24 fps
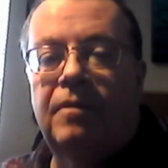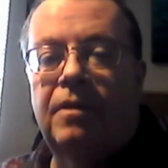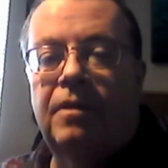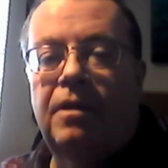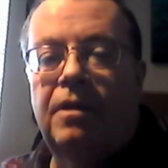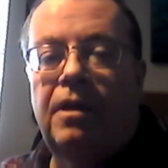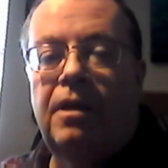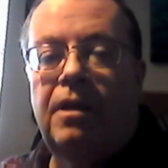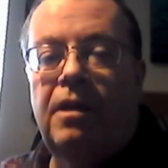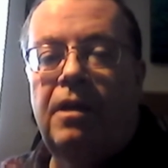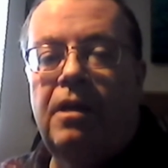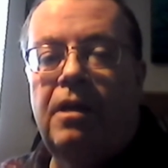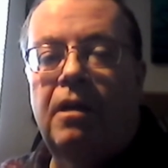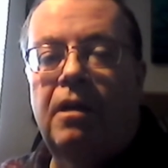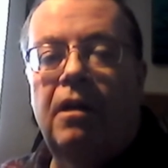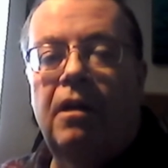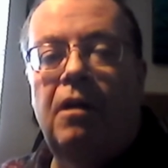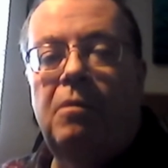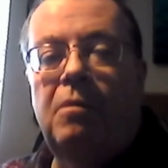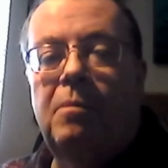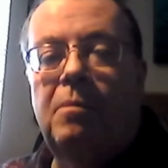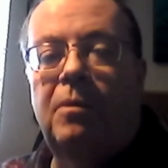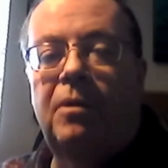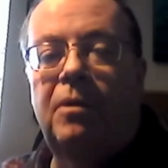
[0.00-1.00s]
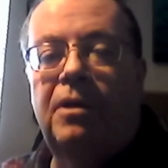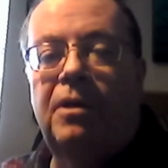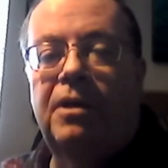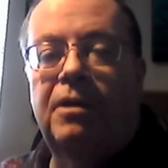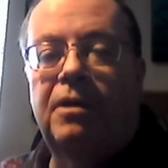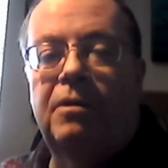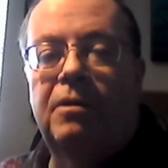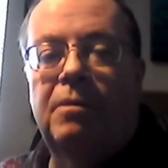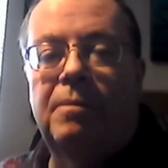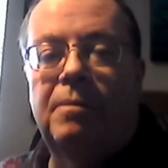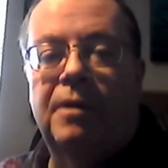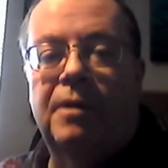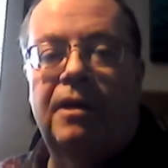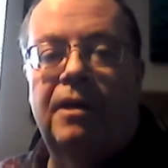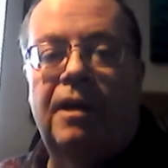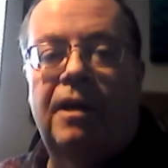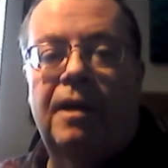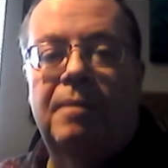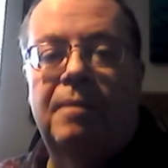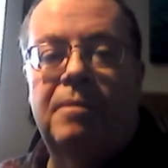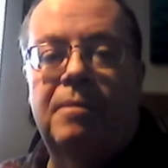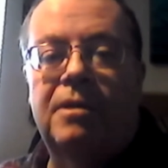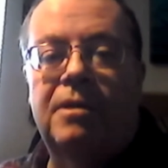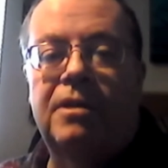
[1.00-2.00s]
the global economic
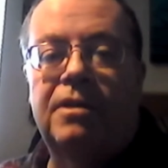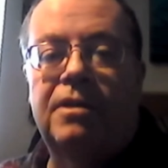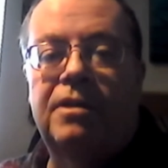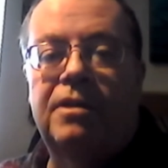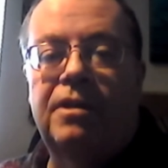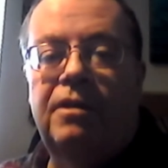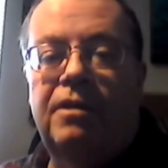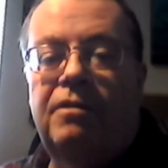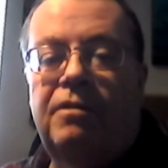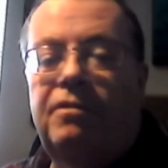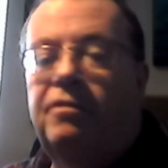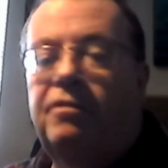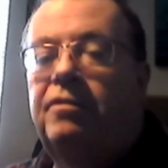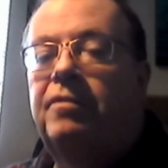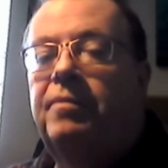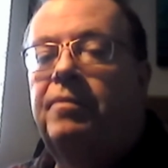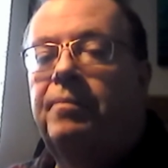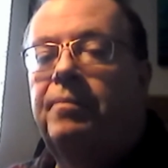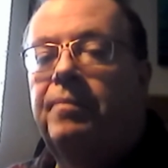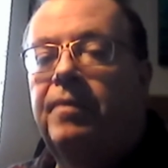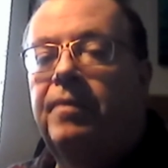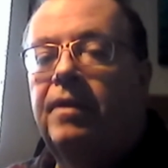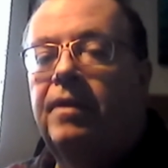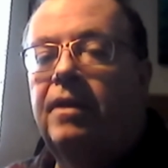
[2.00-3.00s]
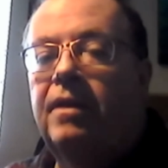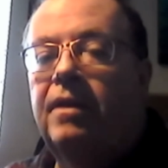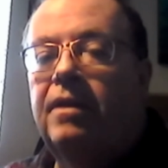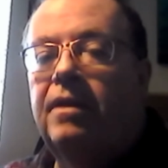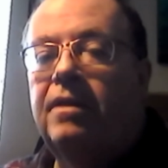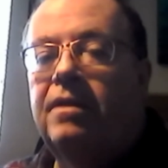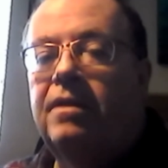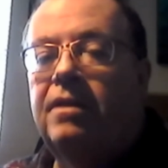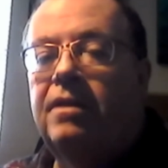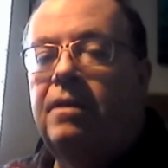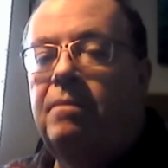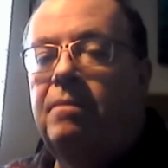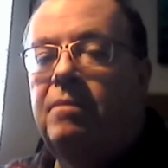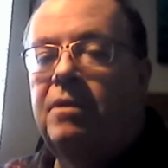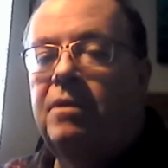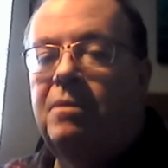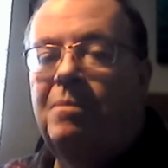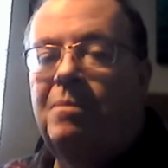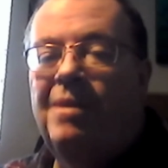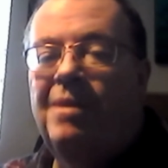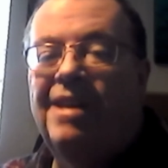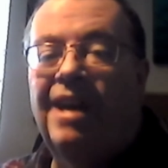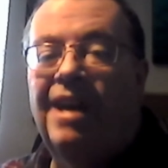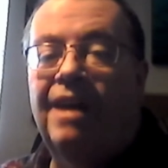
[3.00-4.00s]
collapse itself seems to
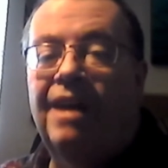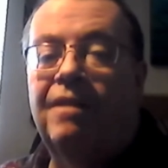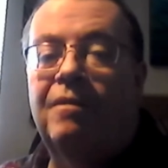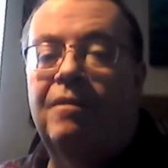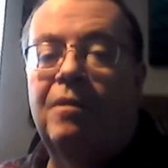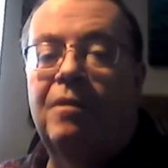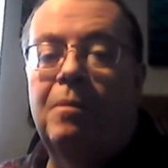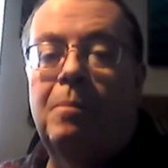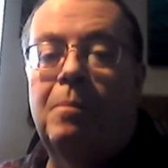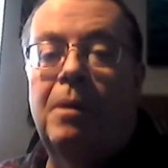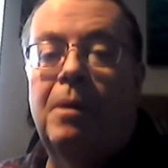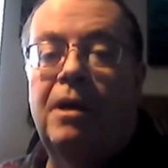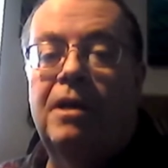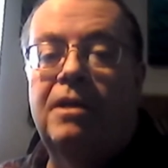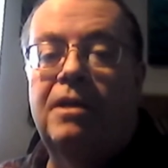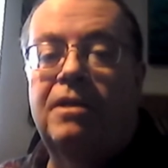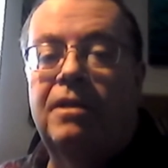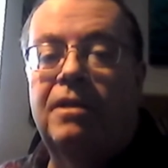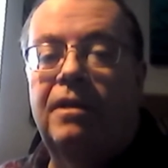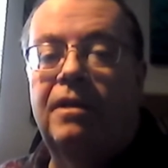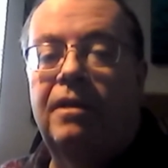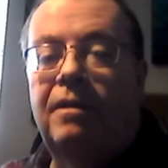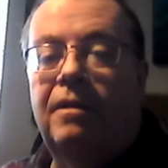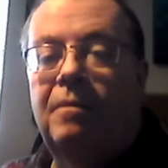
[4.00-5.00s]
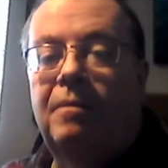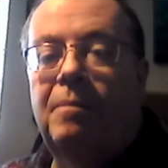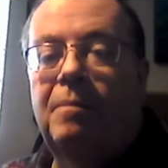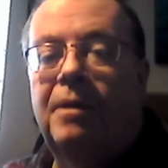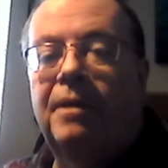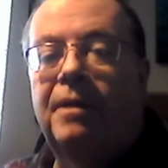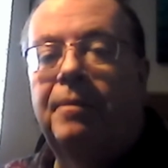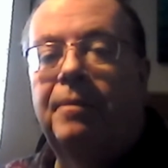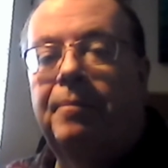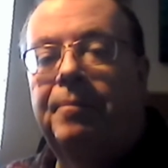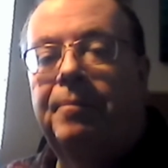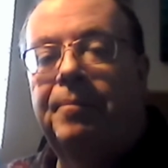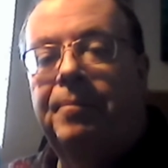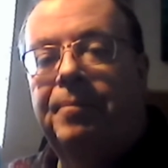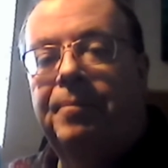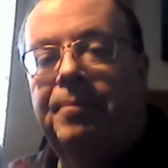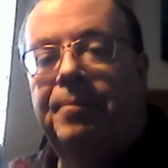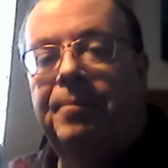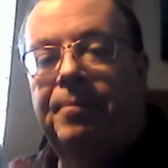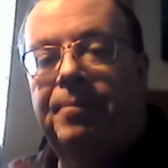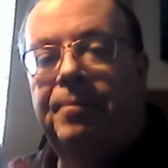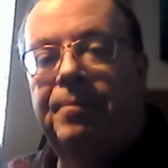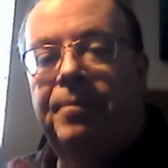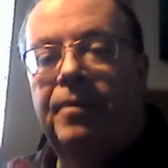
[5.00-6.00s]
be gathering pace a little bit.
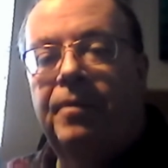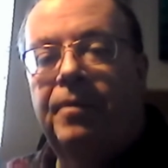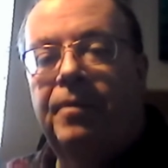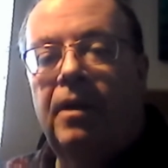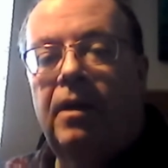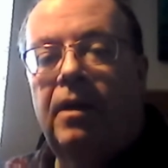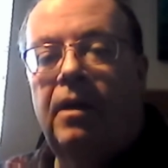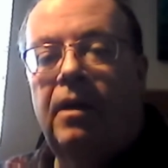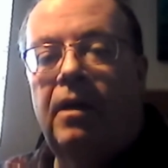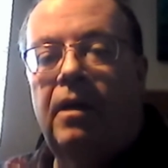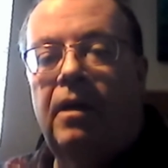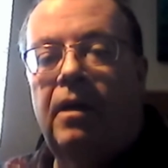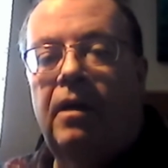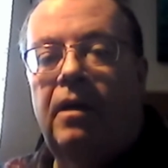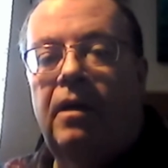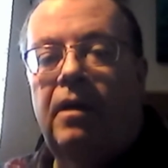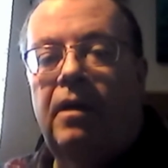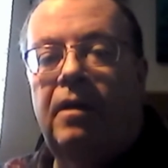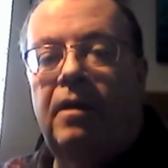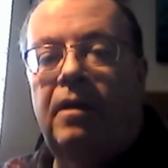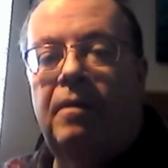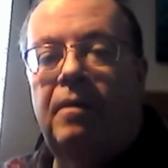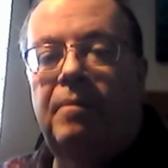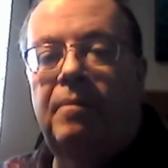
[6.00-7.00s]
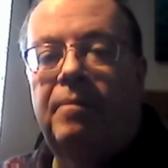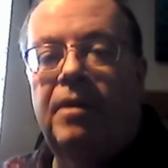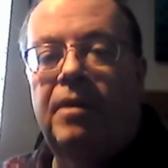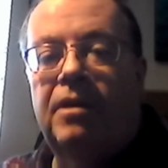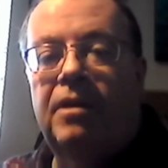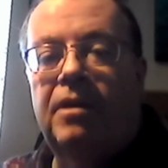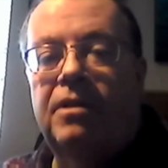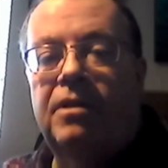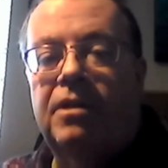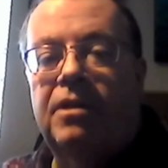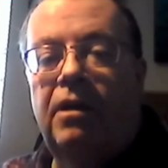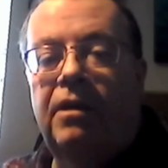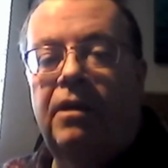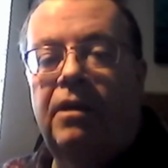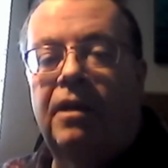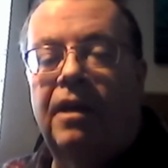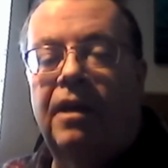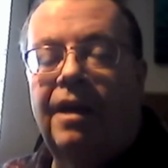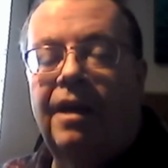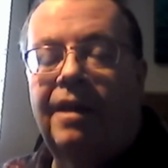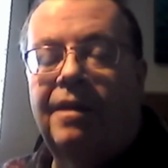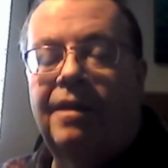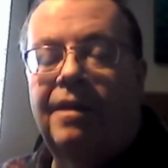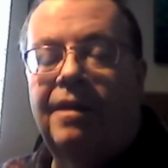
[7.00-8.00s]
It's going to
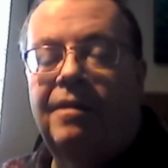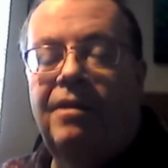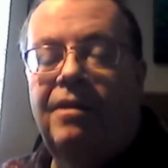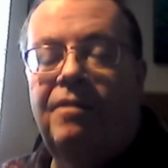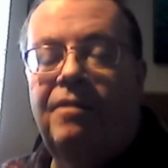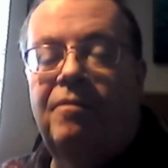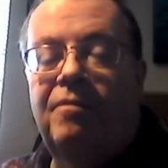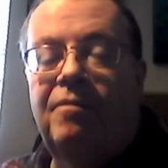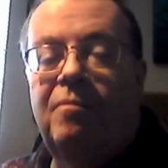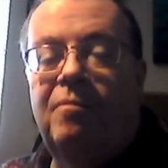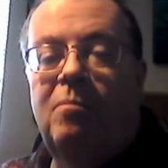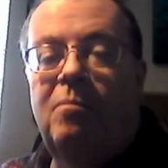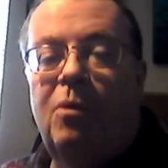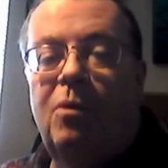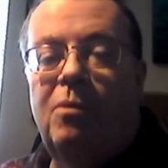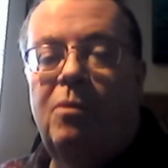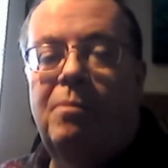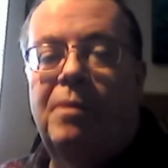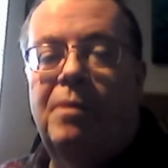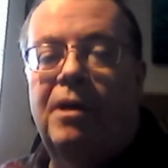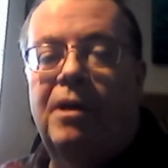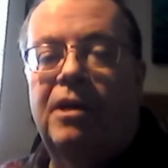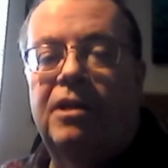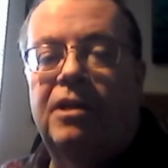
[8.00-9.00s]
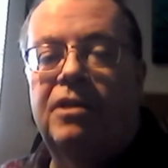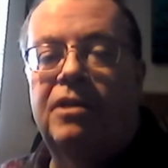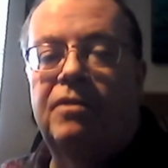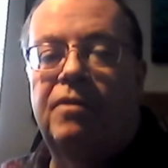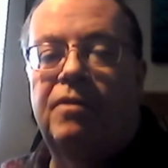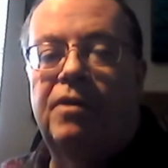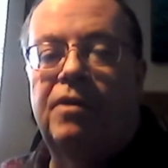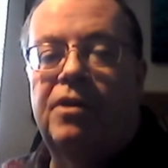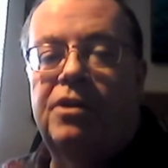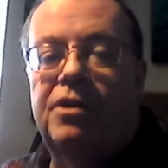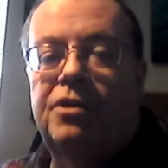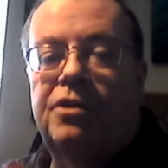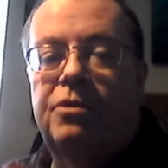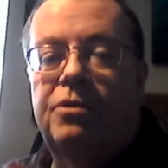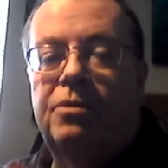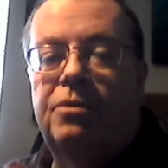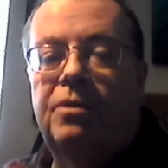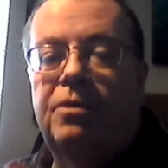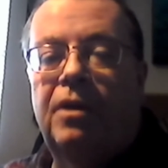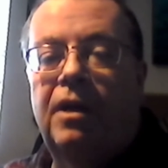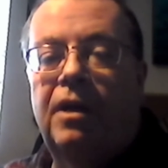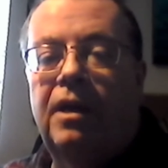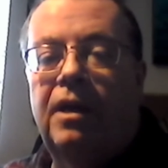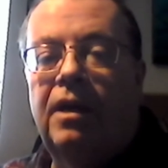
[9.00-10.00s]
gather even more pace very
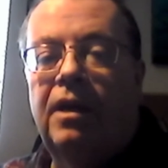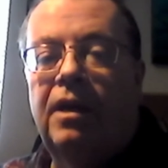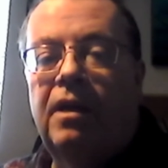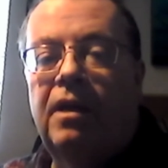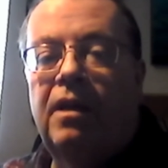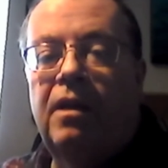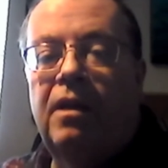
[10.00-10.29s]
shortly